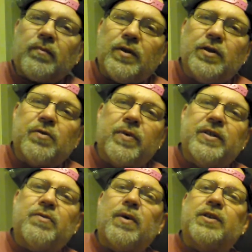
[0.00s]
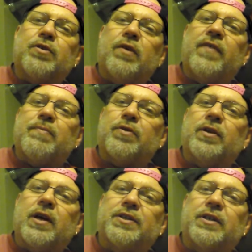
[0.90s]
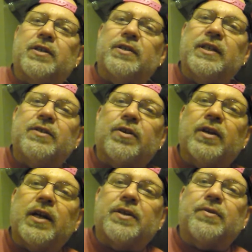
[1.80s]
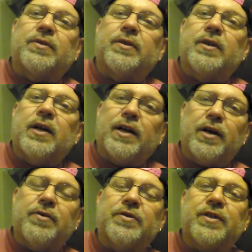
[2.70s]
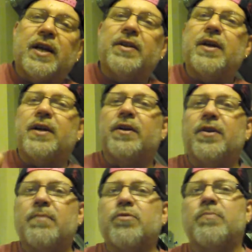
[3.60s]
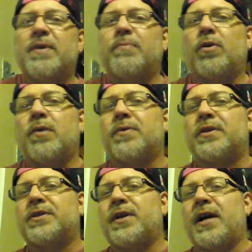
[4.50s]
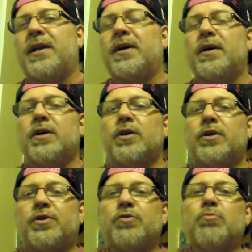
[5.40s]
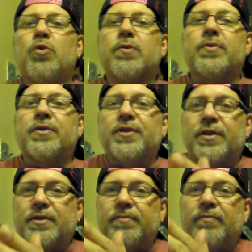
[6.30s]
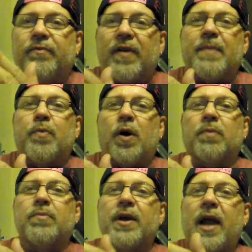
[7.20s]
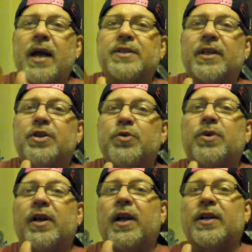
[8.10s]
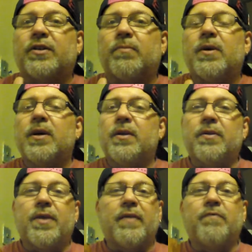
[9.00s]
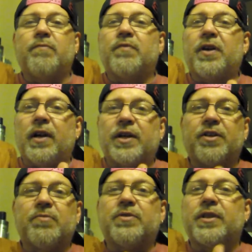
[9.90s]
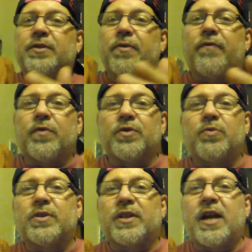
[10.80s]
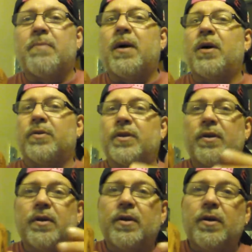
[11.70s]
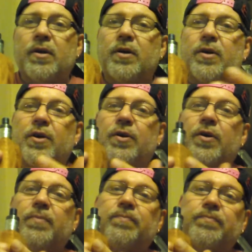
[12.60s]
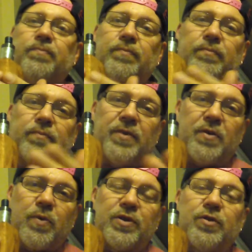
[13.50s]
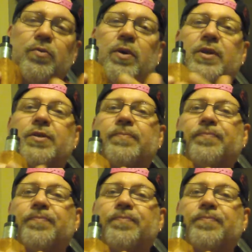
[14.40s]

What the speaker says: There's a reason why it's called Vapor Collection, because these are collectors. And I understand that a number of people on this site do more than just vape on them. They actually do collect them. They've collected them since the first ones came out. You know, the original ones.